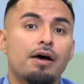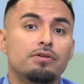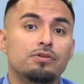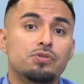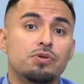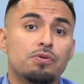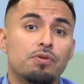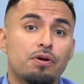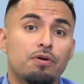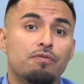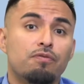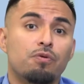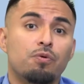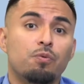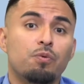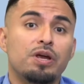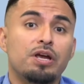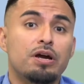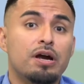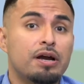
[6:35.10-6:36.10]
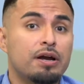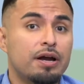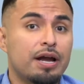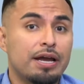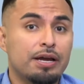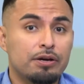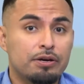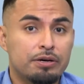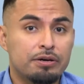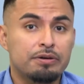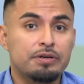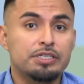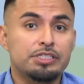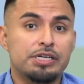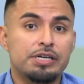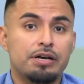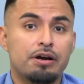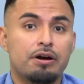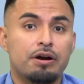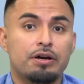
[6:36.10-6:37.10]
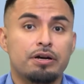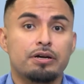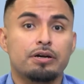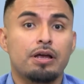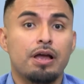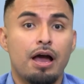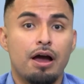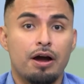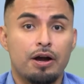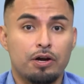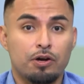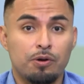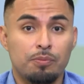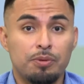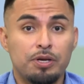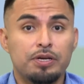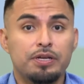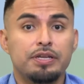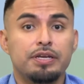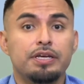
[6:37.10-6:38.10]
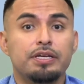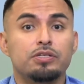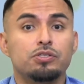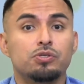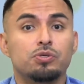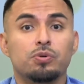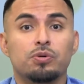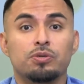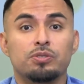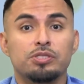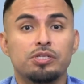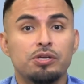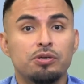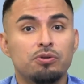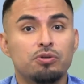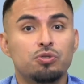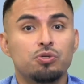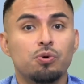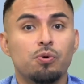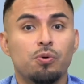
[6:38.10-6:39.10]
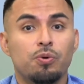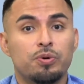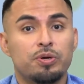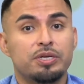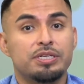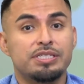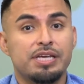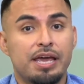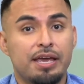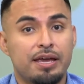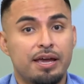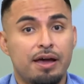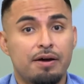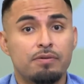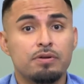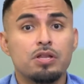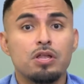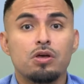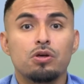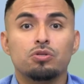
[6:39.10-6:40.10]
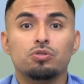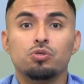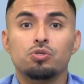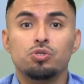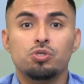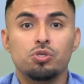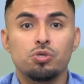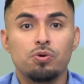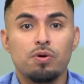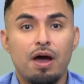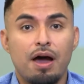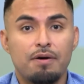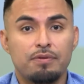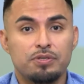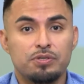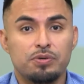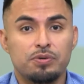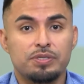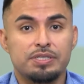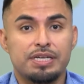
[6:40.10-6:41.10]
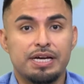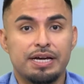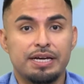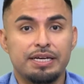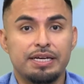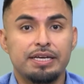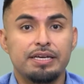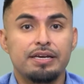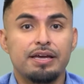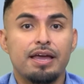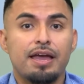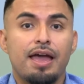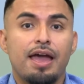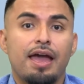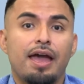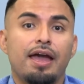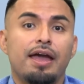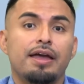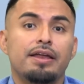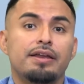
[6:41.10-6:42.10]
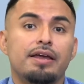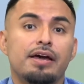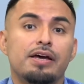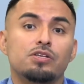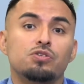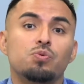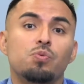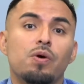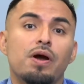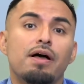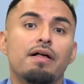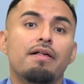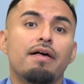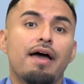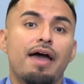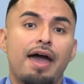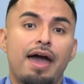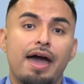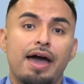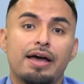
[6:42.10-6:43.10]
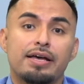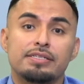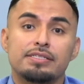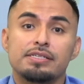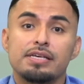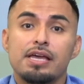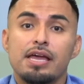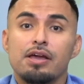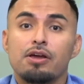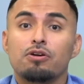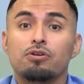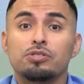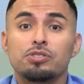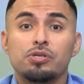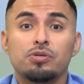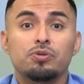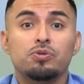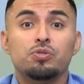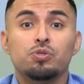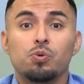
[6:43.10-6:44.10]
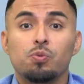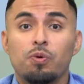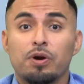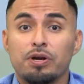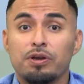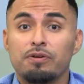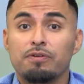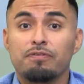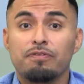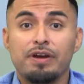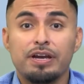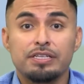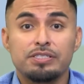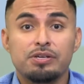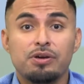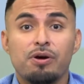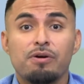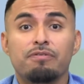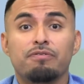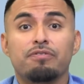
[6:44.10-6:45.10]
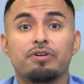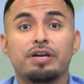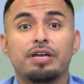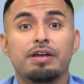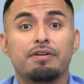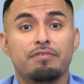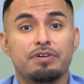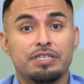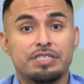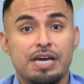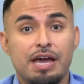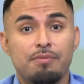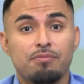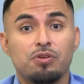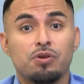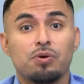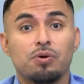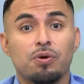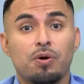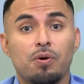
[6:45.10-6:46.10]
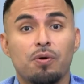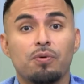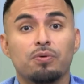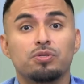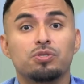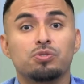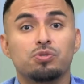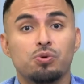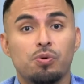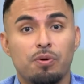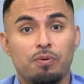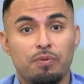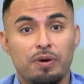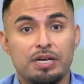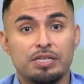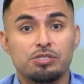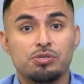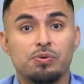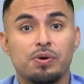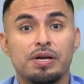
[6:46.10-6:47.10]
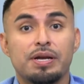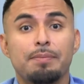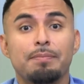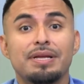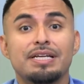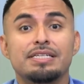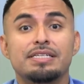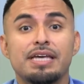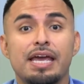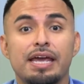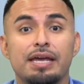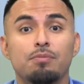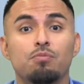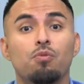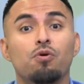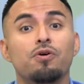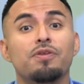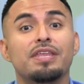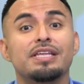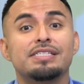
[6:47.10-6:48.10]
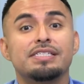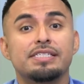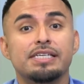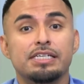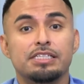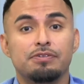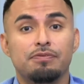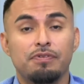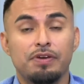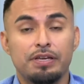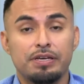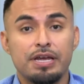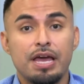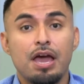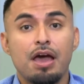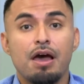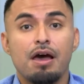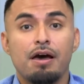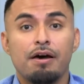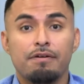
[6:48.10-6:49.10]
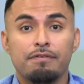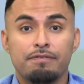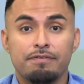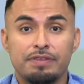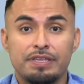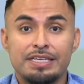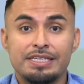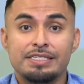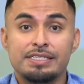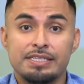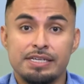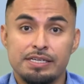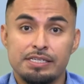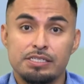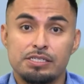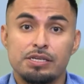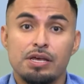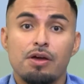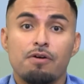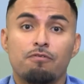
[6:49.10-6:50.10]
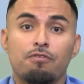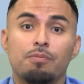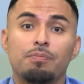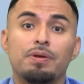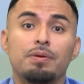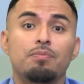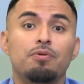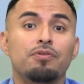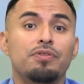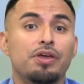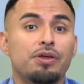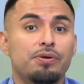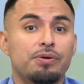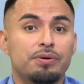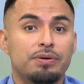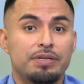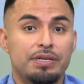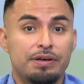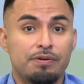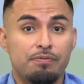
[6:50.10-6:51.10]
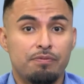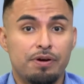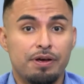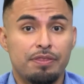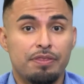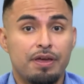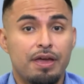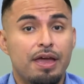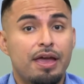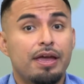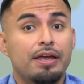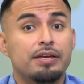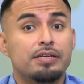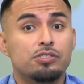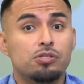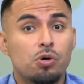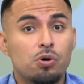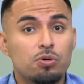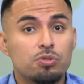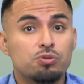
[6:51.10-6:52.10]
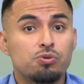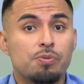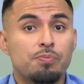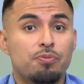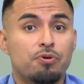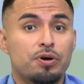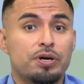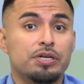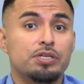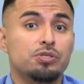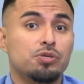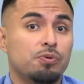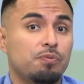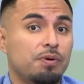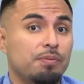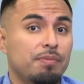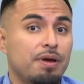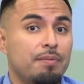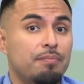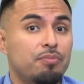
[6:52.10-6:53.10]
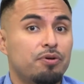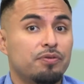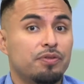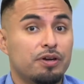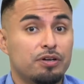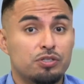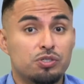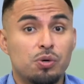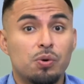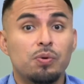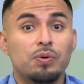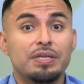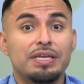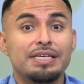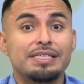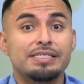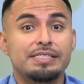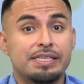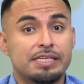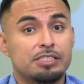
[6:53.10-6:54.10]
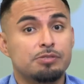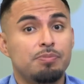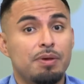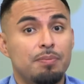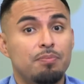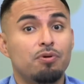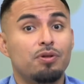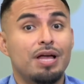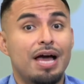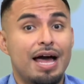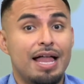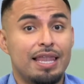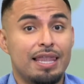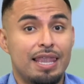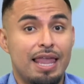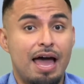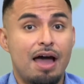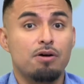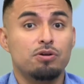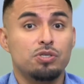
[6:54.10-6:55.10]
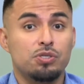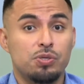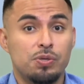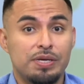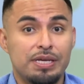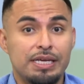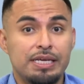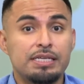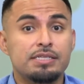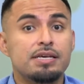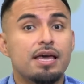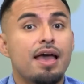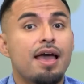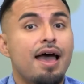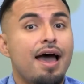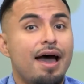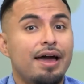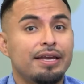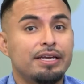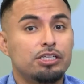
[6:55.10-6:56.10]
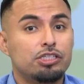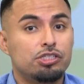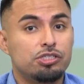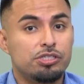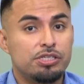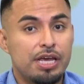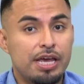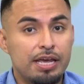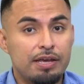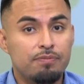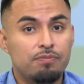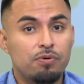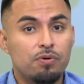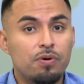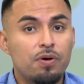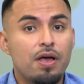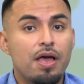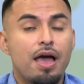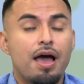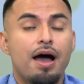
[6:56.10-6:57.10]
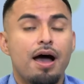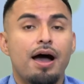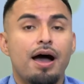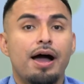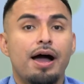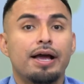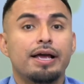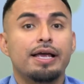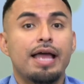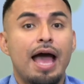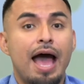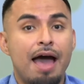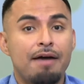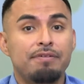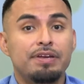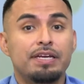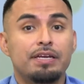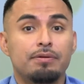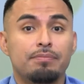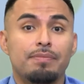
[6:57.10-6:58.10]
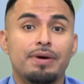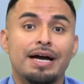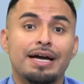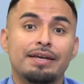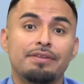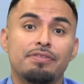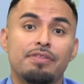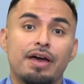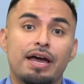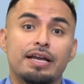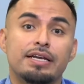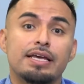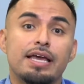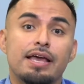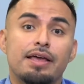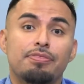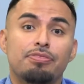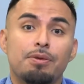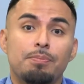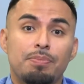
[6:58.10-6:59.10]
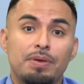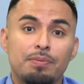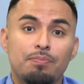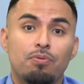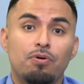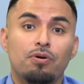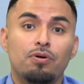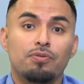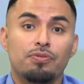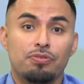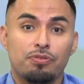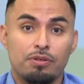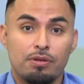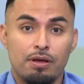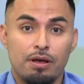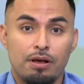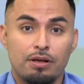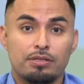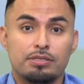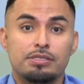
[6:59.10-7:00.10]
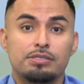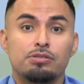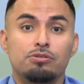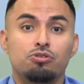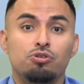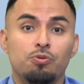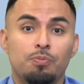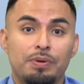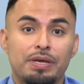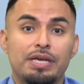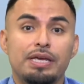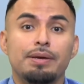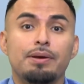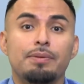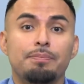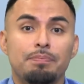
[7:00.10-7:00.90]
So therefore, we are encouraging our community to continue to order takeout, to do outdoor dining, and as well as continue to wear your face covering every time you go to a restaurant, and maintain more than 6 feet of distance from people that you don't live with. And it's also important to remember that it's only 6 people allowed to eat at each table, having in mind that the people should be